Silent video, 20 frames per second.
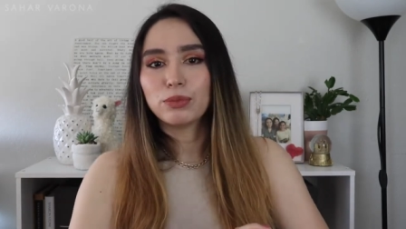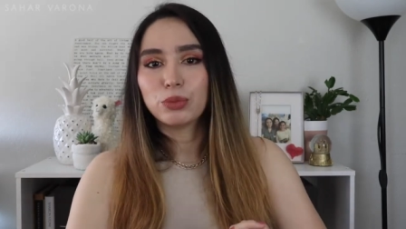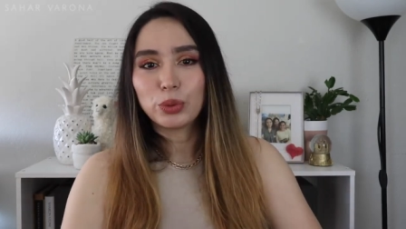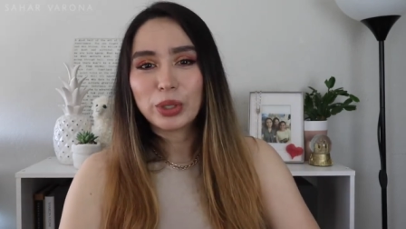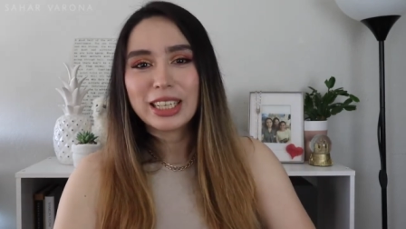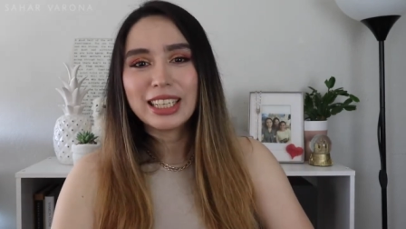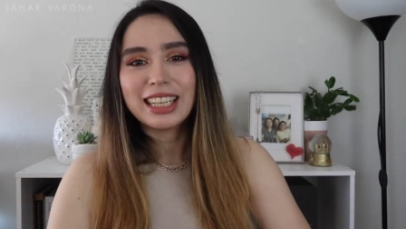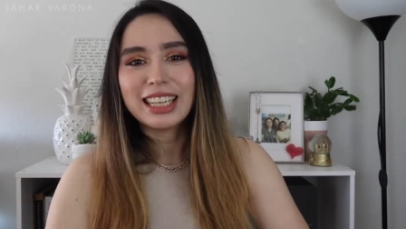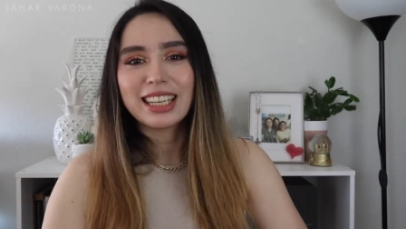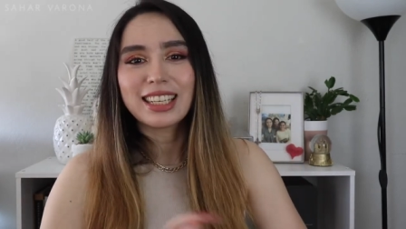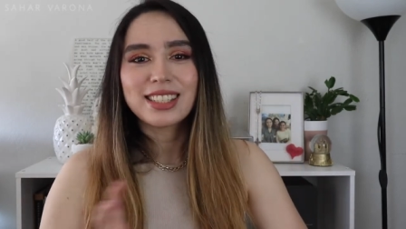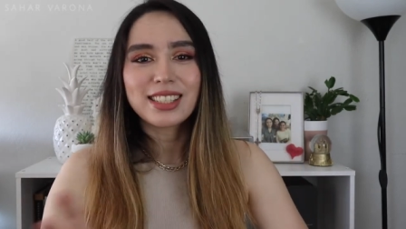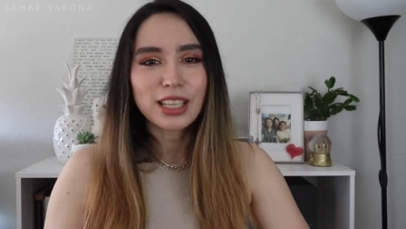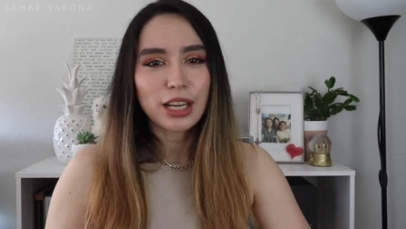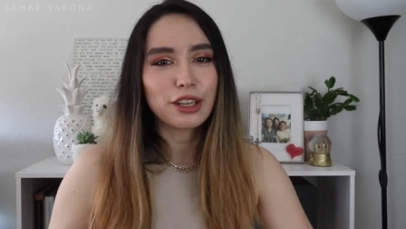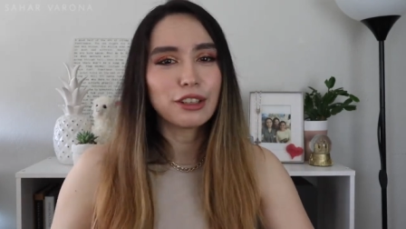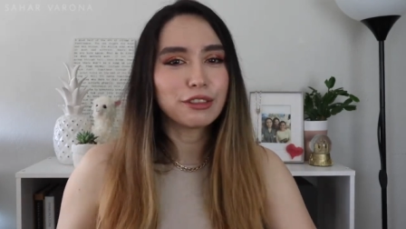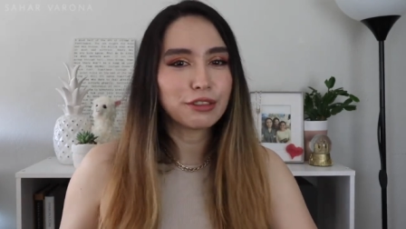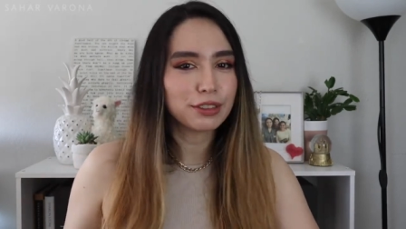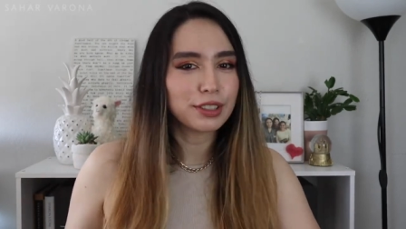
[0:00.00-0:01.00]
reading instead
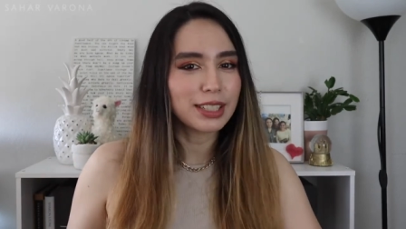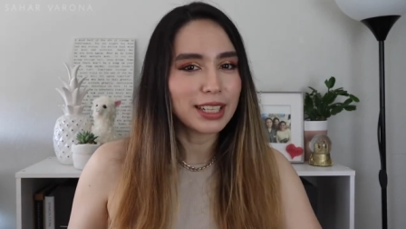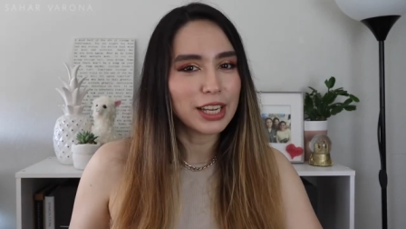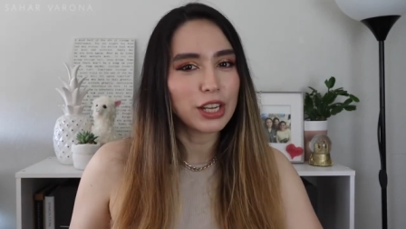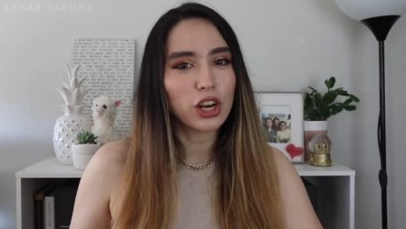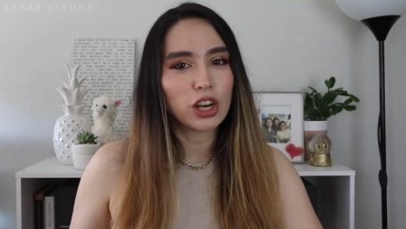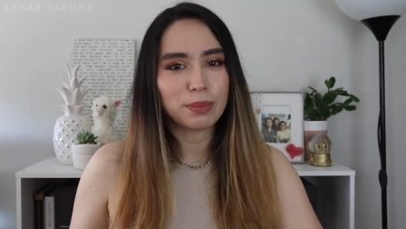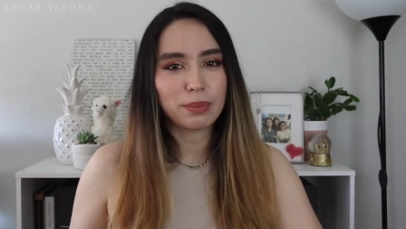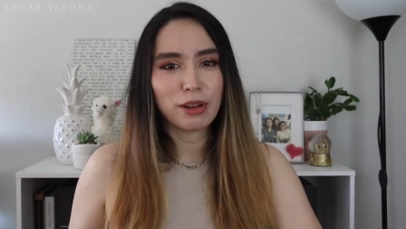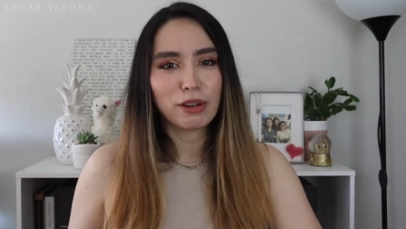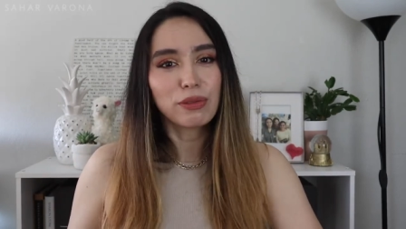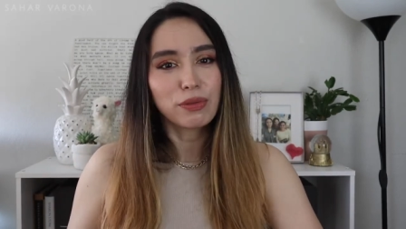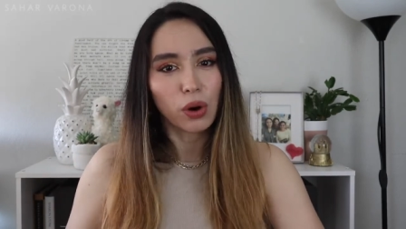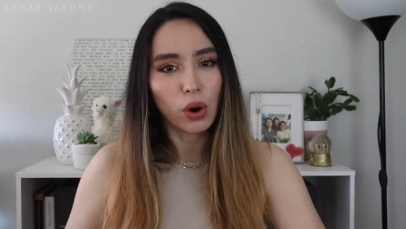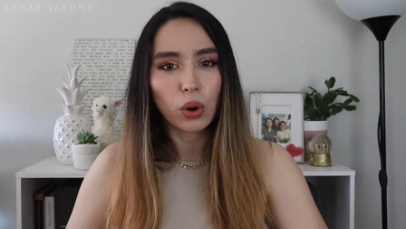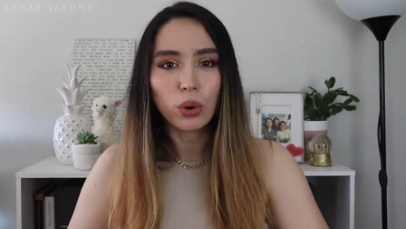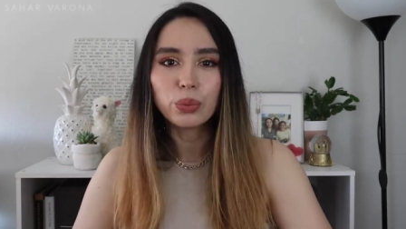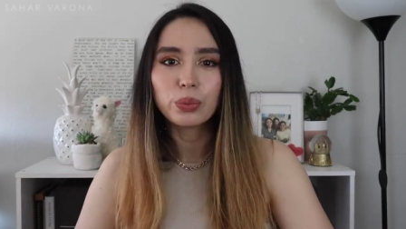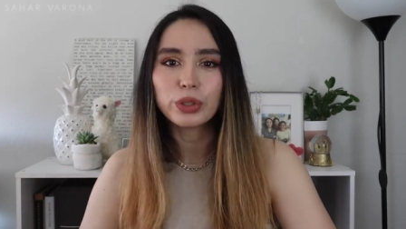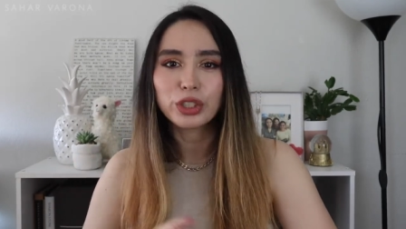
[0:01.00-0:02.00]
of staying on my
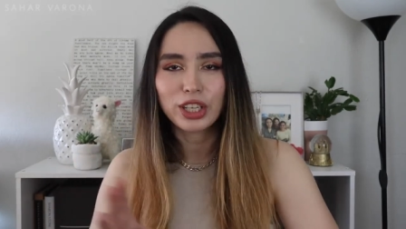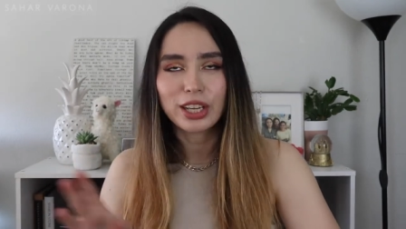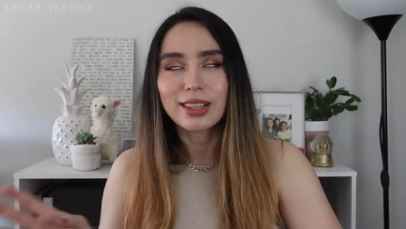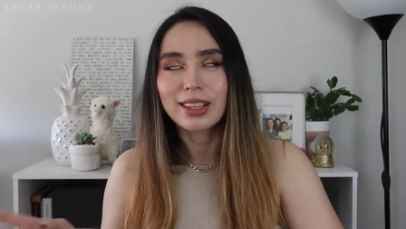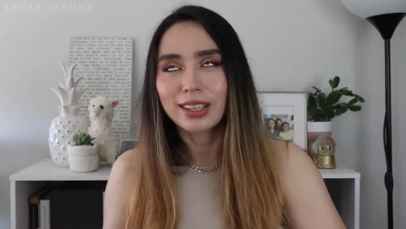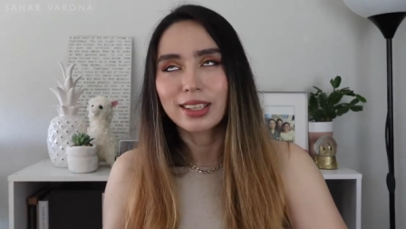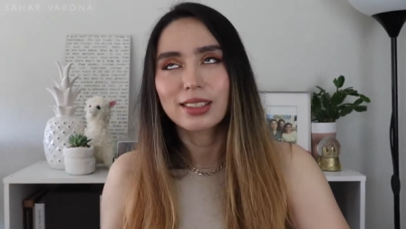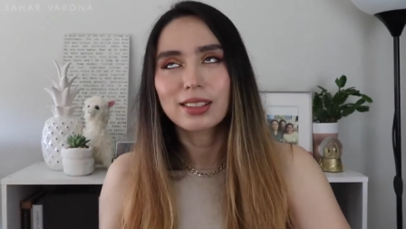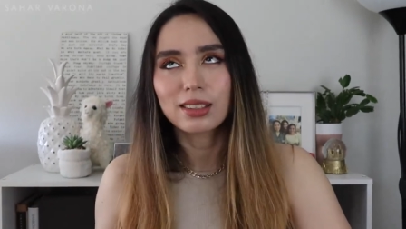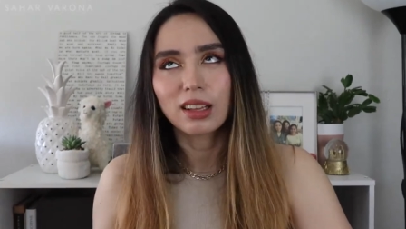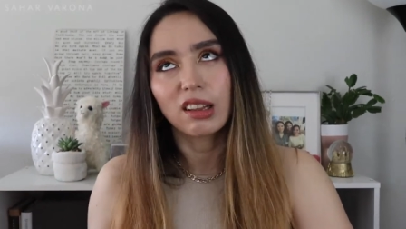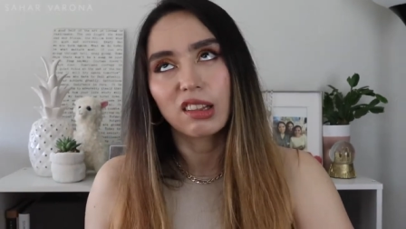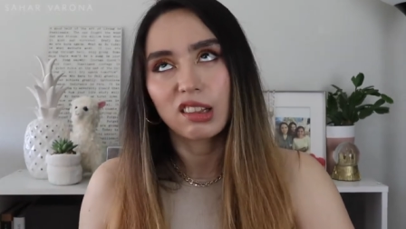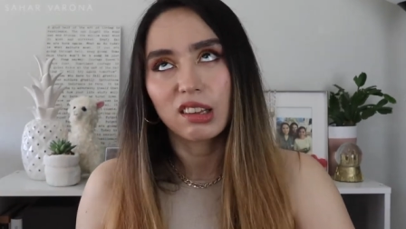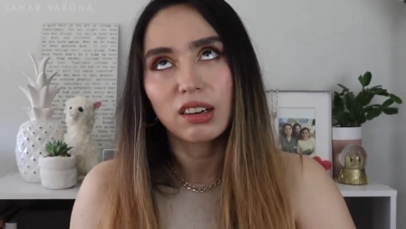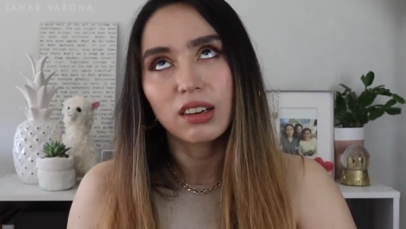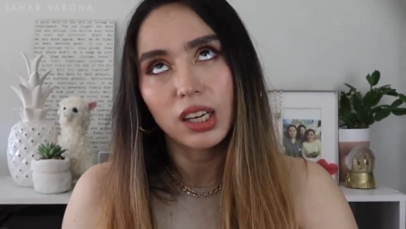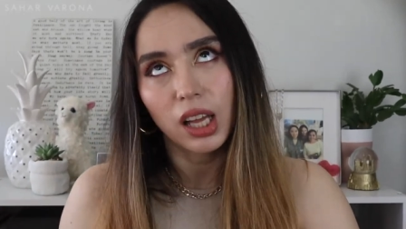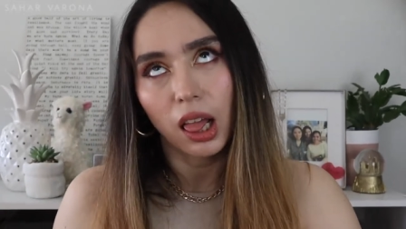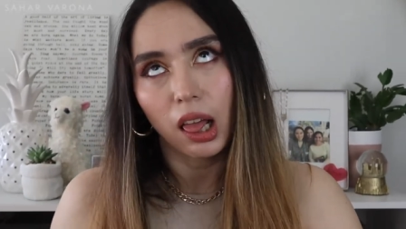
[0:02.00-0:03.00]
phone, which I think is
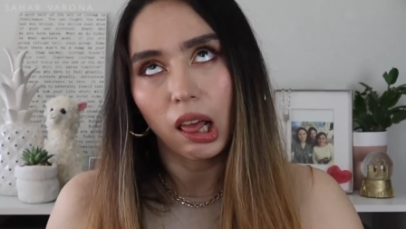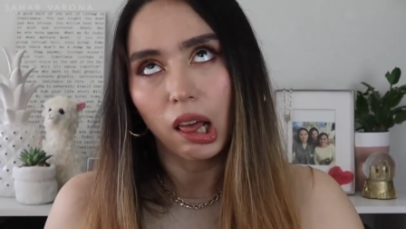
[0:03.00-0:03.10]
healthier.